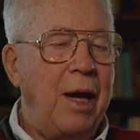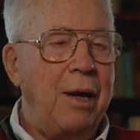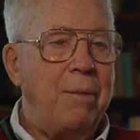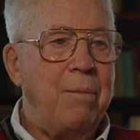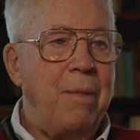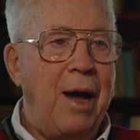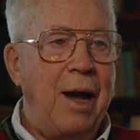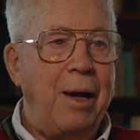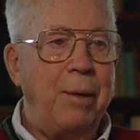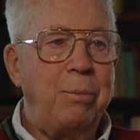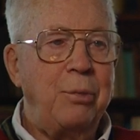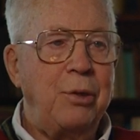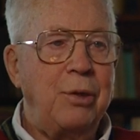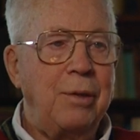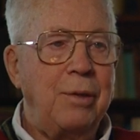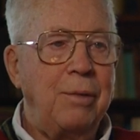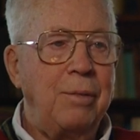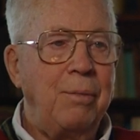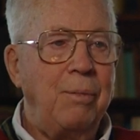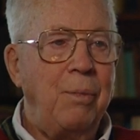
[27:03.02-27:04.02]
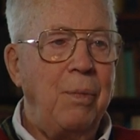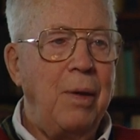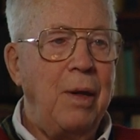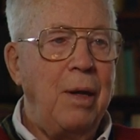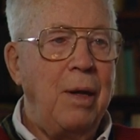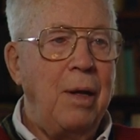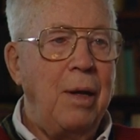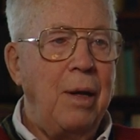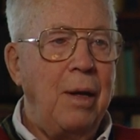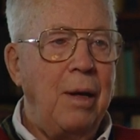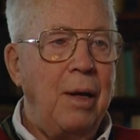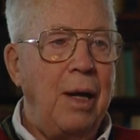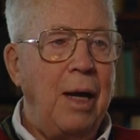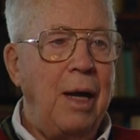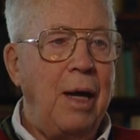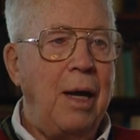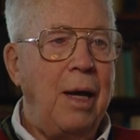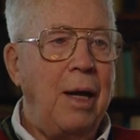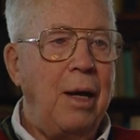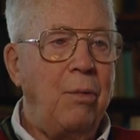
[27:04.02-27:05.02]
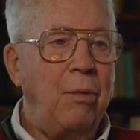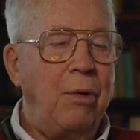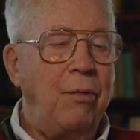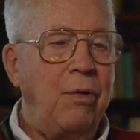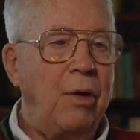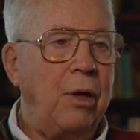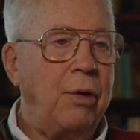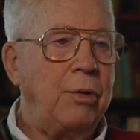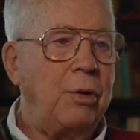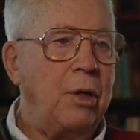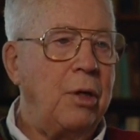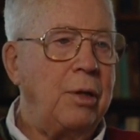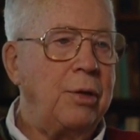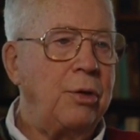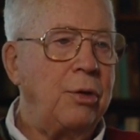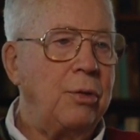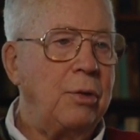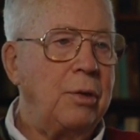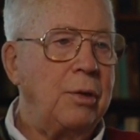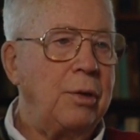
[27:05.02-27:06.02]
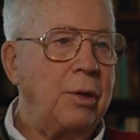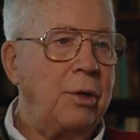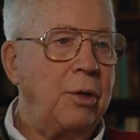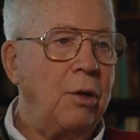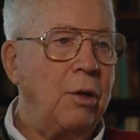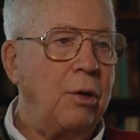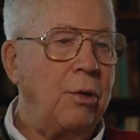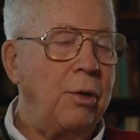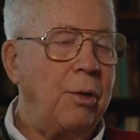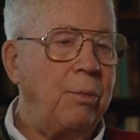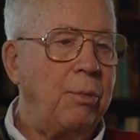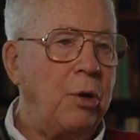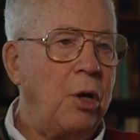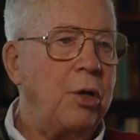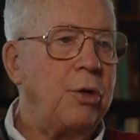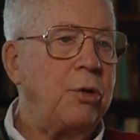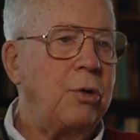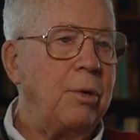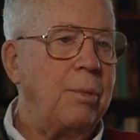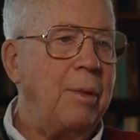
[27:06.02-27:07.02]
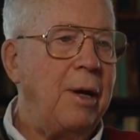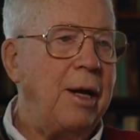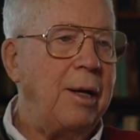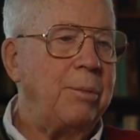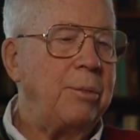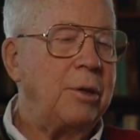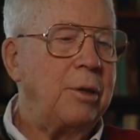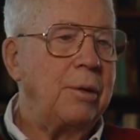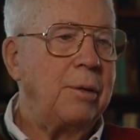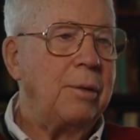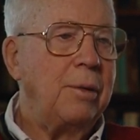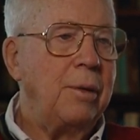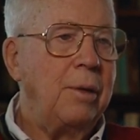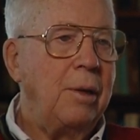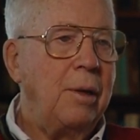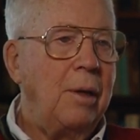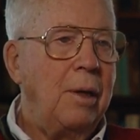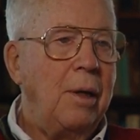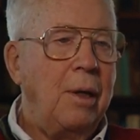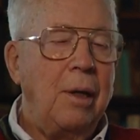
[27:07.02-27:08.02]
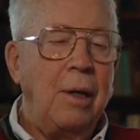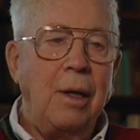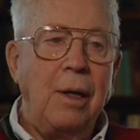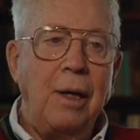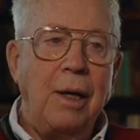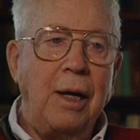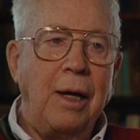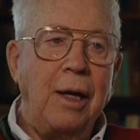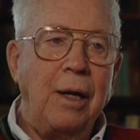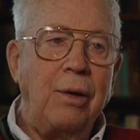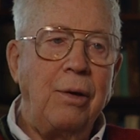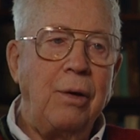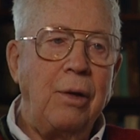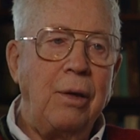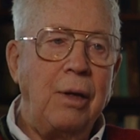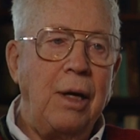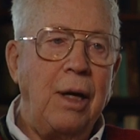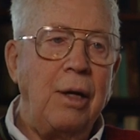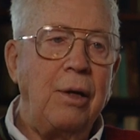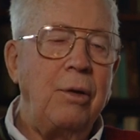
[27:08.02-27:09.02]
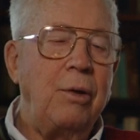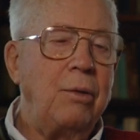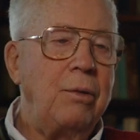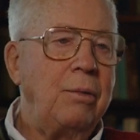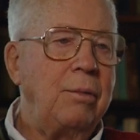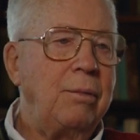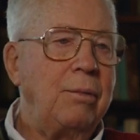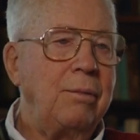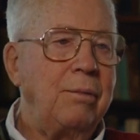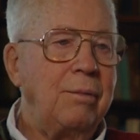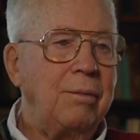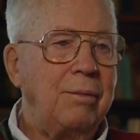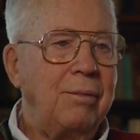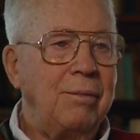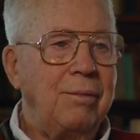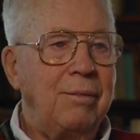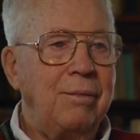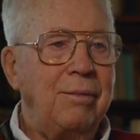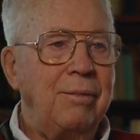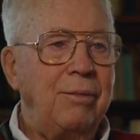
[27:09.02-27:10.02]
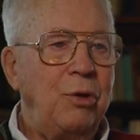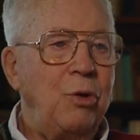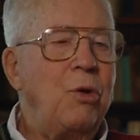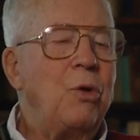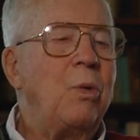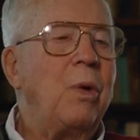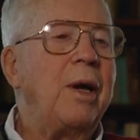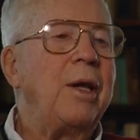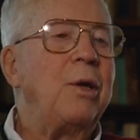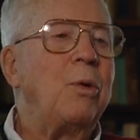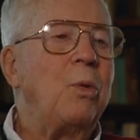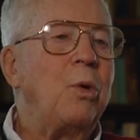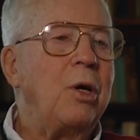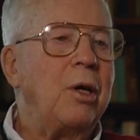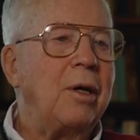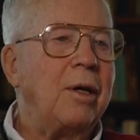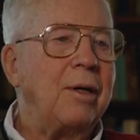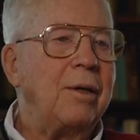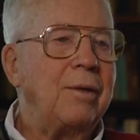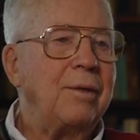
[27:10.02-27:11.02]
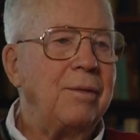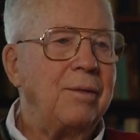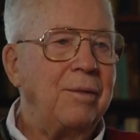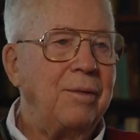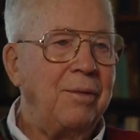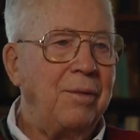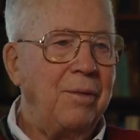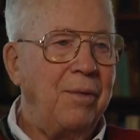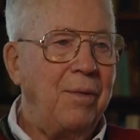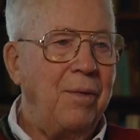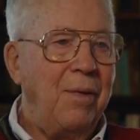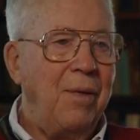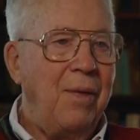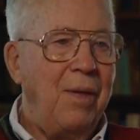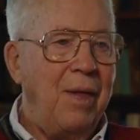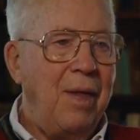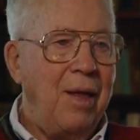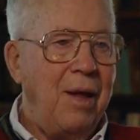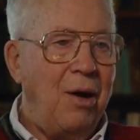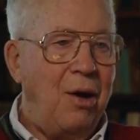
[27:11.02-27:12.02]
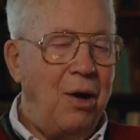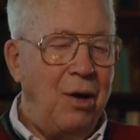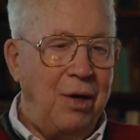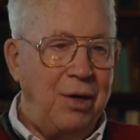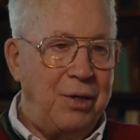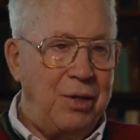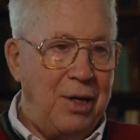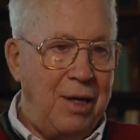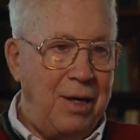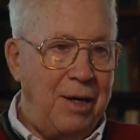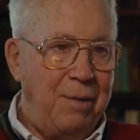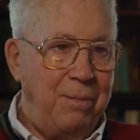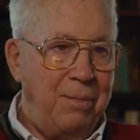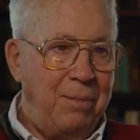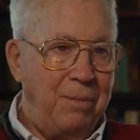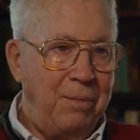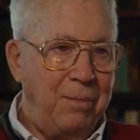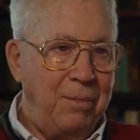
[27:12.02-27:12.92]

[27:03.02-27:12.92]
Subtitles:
had maps, and we followed contour, you know, the contour maps. And yeah, you know where you were all the time,